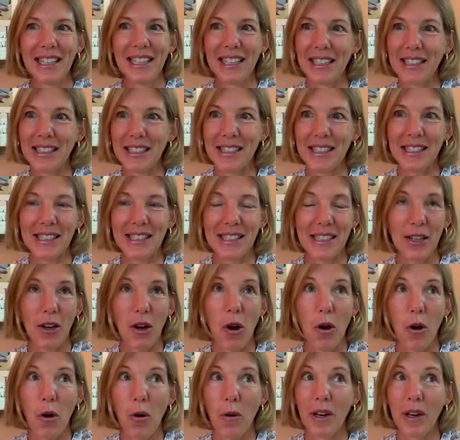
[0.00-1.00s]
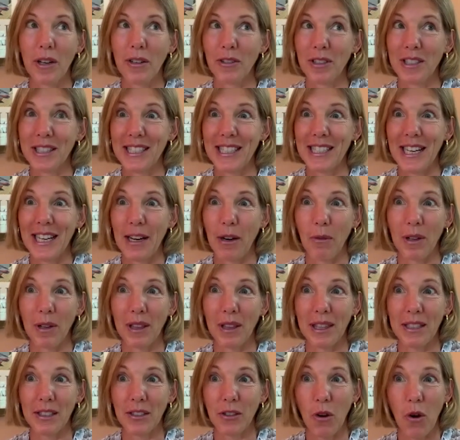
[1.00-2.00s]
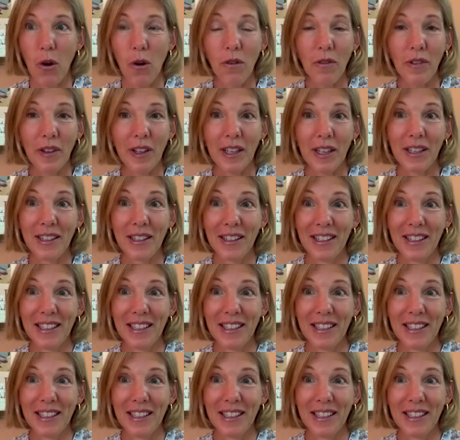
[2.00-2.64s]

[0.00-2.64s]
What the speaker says: It's so interesting with this COVID